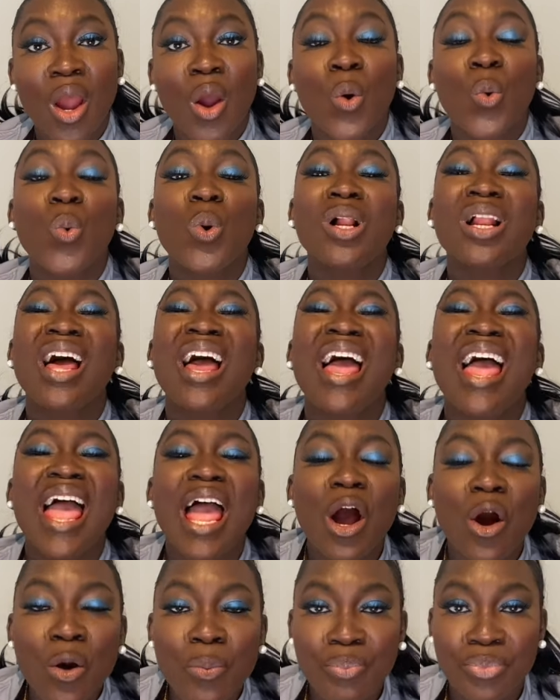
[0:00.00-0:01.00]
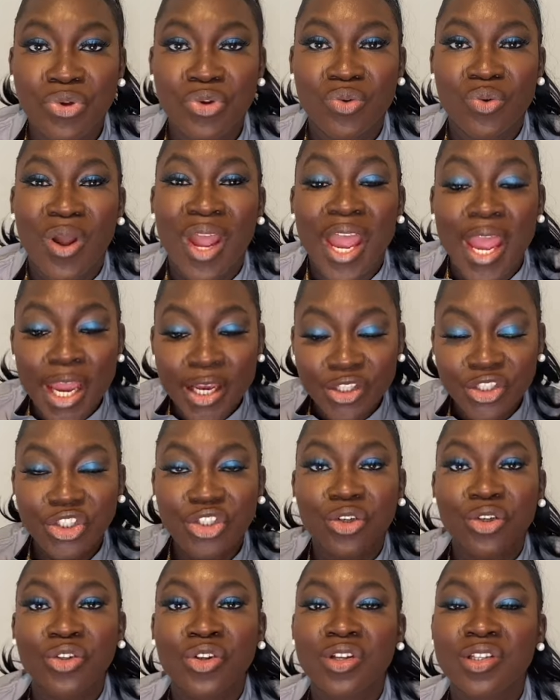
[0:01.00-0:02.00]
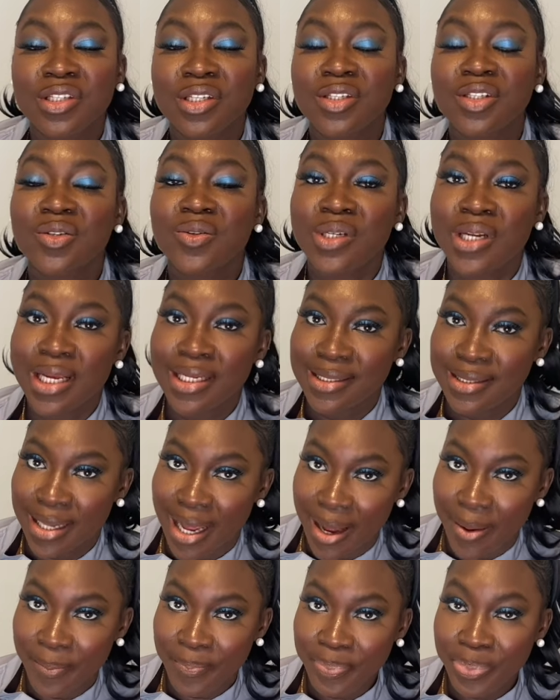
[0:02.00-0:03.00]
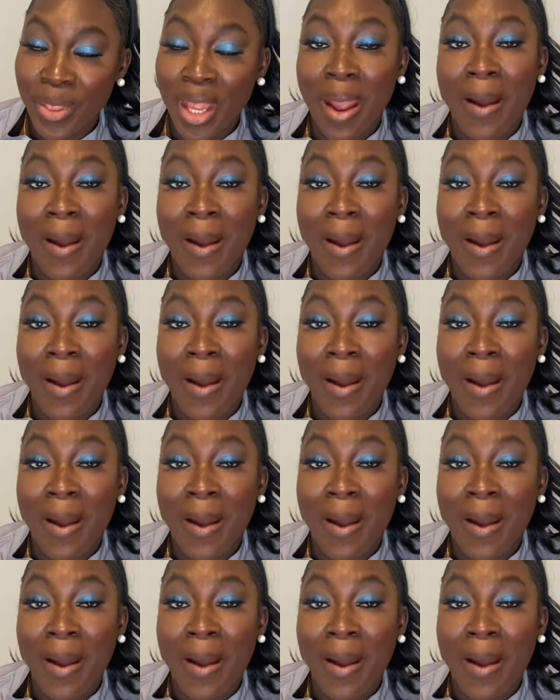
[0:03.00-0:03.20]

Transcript: will help you ace your nursing school exam,